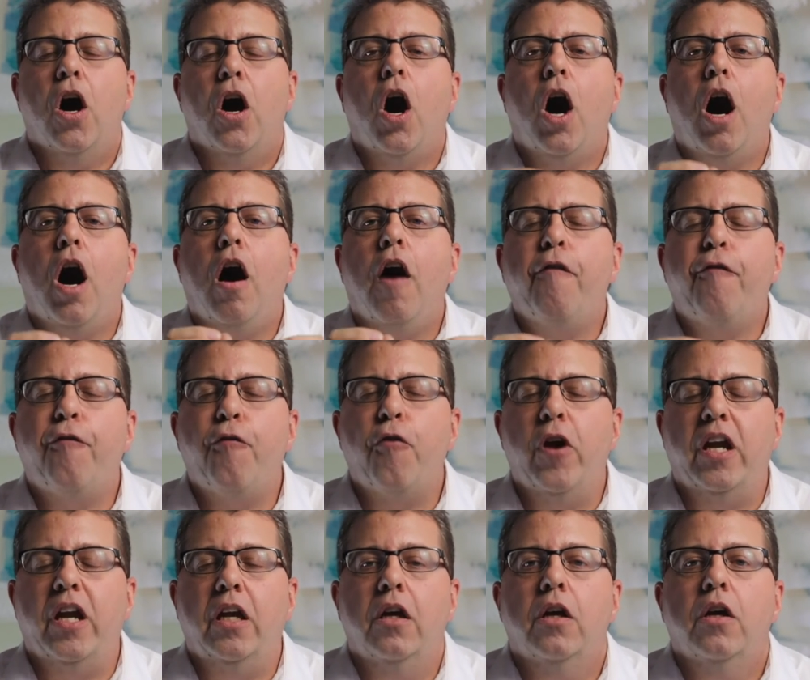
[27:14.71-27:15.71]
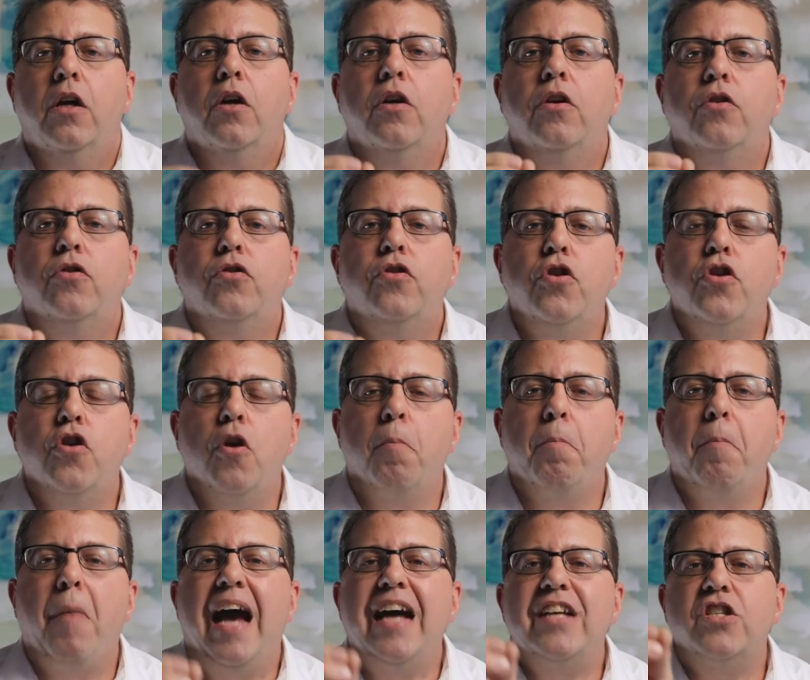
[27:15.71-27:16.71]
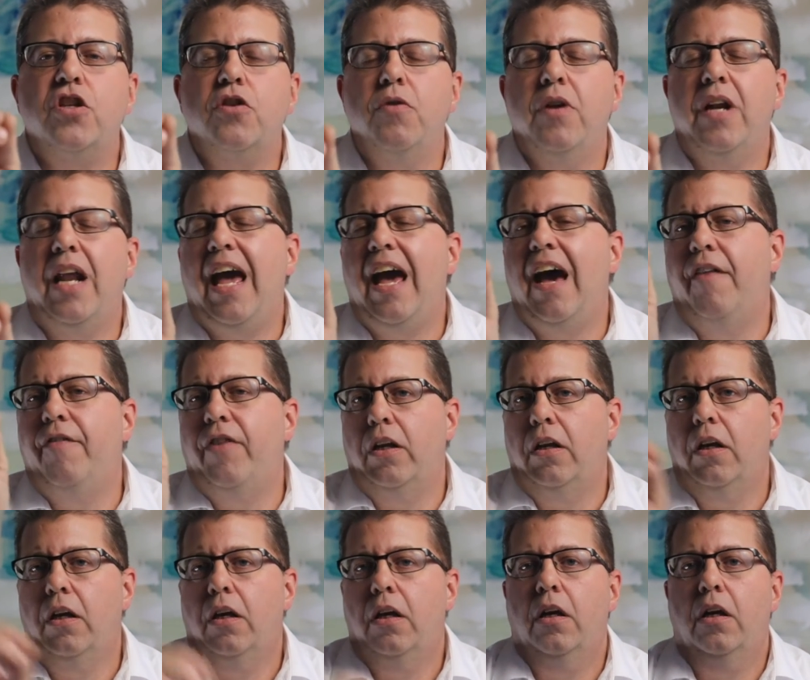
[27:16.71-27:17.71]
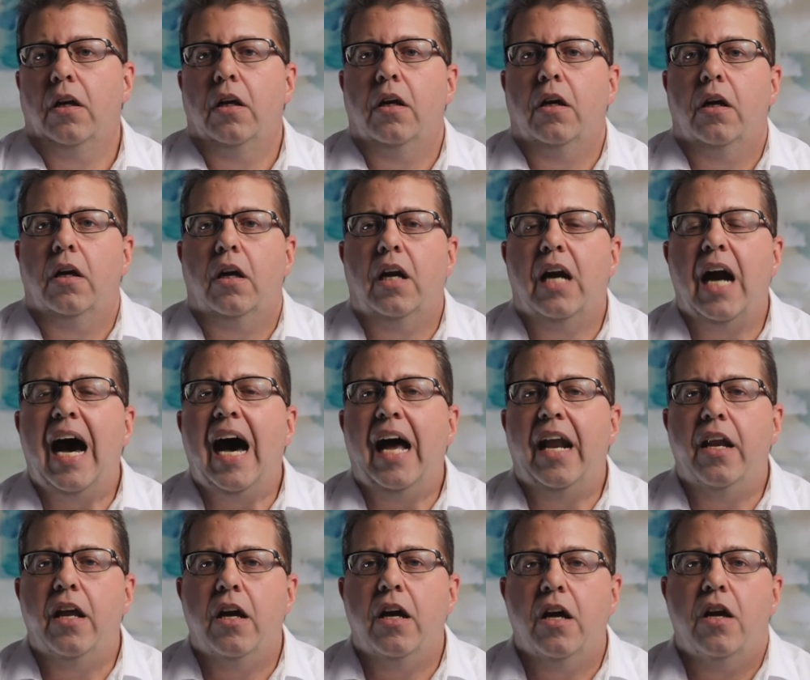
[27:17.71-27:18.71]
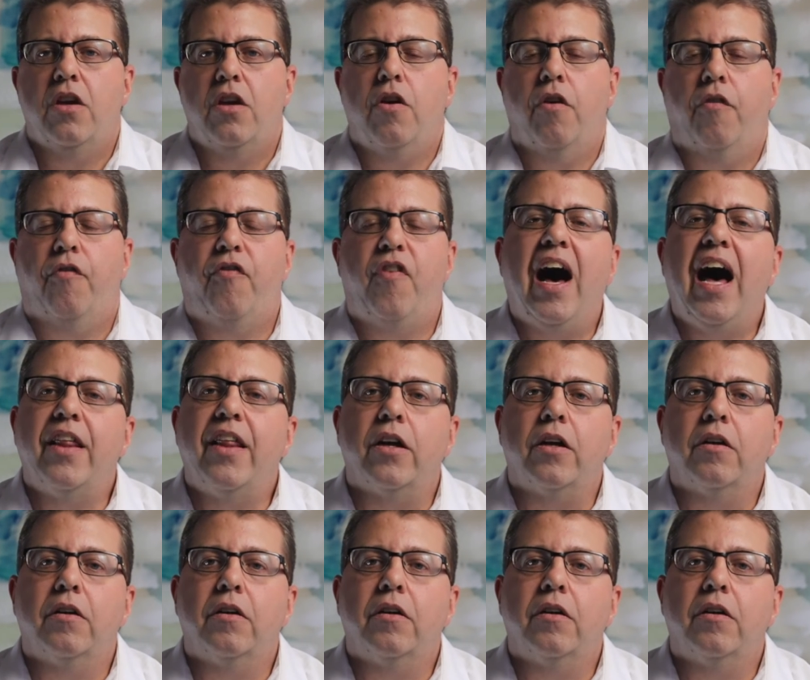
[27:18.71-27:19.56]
offering to your Master in heaven, God, your Father.